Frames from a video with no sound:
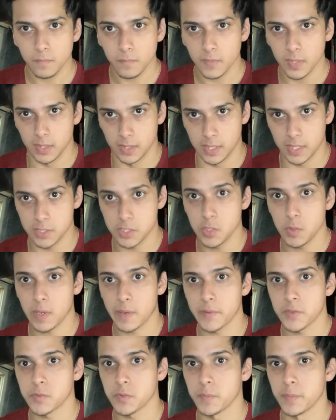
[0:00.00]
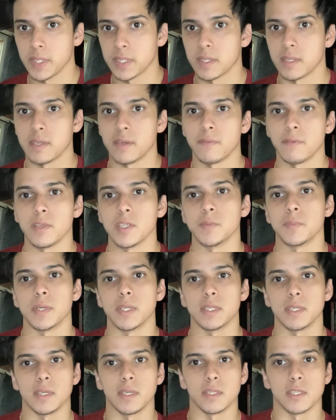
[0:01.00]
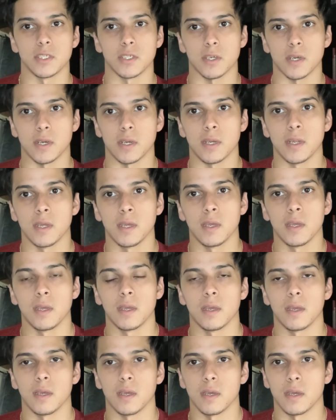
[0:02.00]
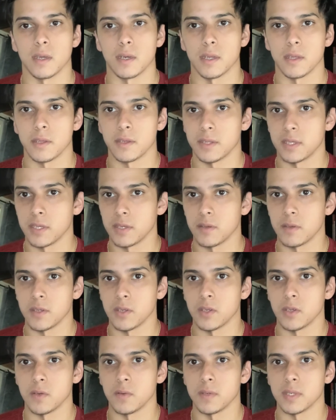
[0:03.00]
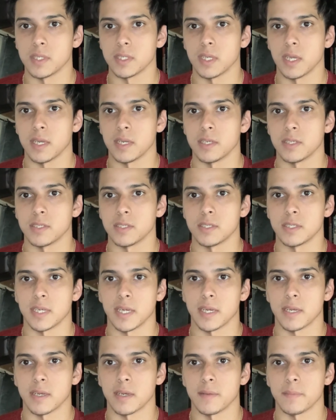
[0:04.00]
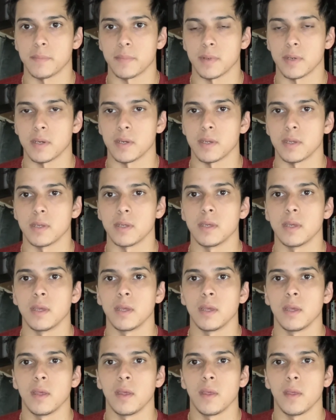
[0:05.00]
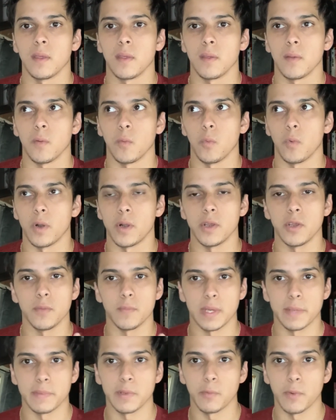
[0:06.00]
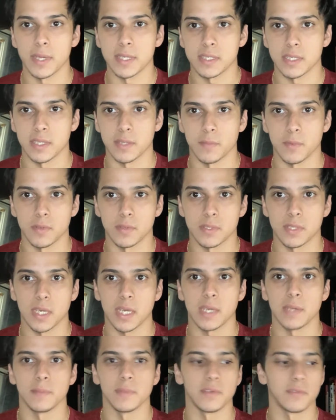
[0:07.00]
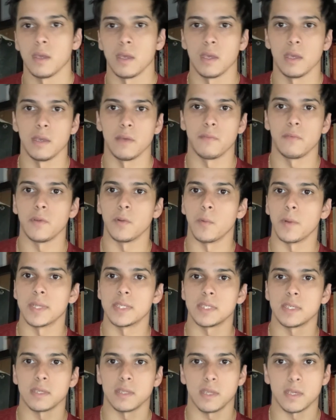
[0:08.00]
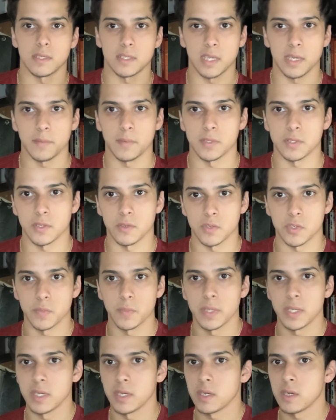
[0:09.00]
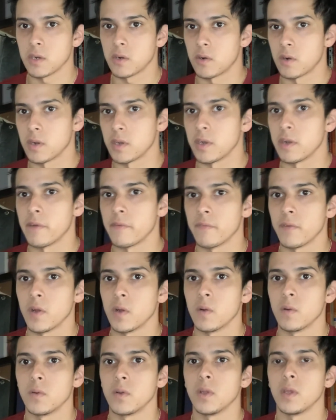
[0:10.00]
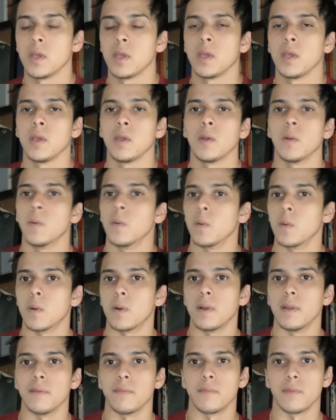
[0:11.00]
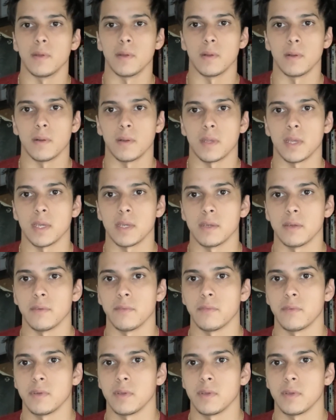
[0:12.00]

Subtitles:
Now 2 hours won't make the difference, but it's a good start. Another thing you can do is kind of check up on where you might be wasting the most time. If you're wasting a lot of time on social media or on your phone, or if you're kind of